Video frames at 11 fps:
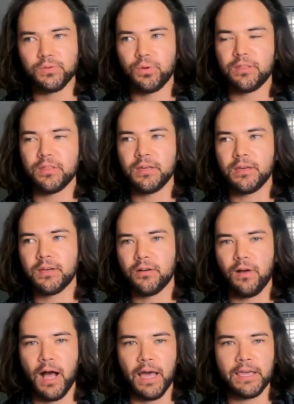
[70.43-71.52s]
we think of
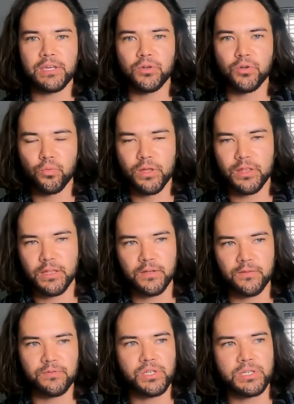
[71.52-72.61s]
IQ, we think
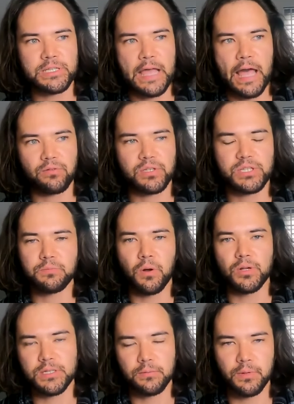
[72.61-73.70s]
of just how smart
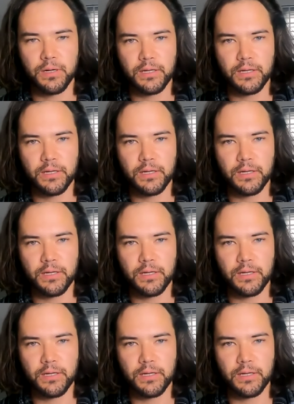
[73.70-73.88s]
somebody